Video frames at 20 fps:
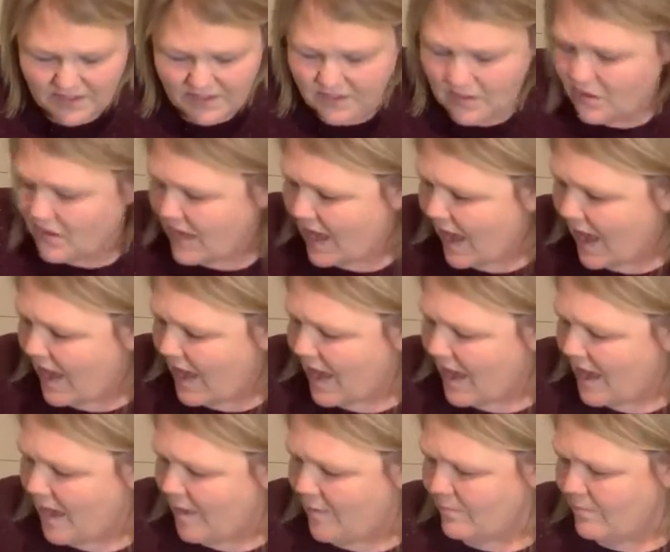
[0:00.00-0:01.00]
So,
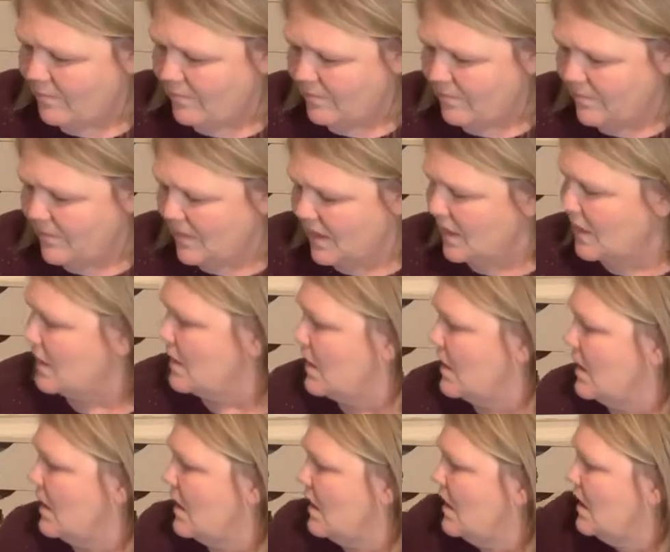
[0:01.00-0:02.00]
yeah,
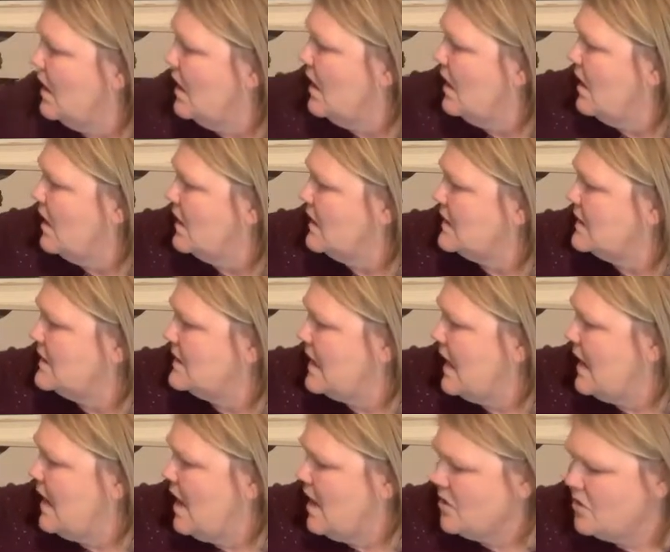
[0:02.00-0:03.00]

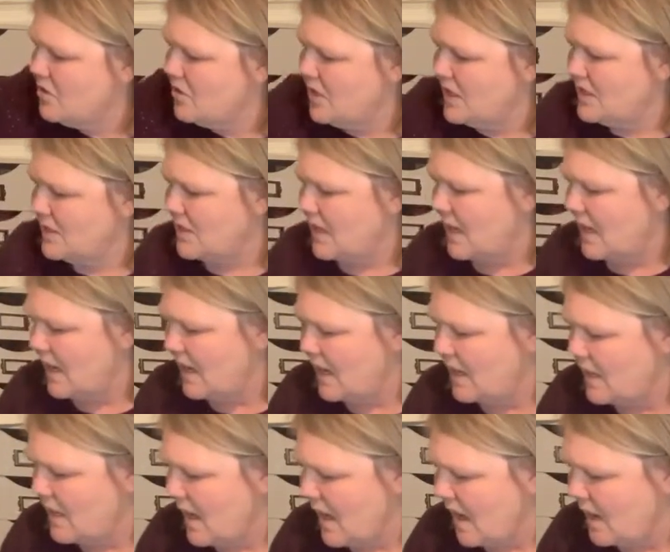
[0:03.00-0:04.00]
stay on, Teresa,
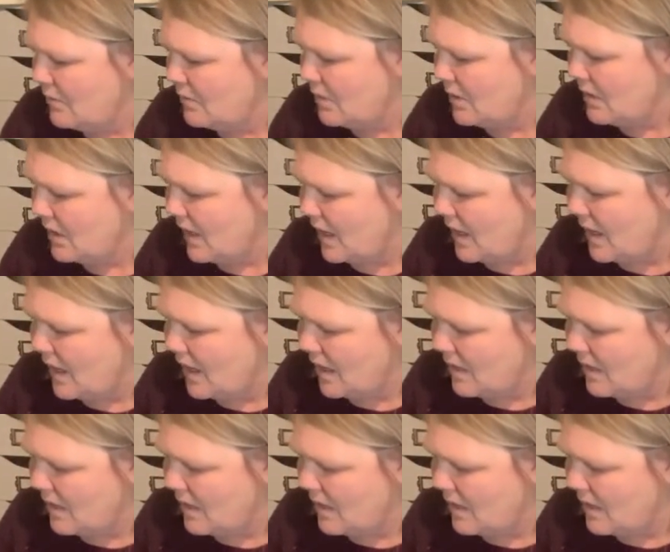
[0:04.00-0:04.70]
and I will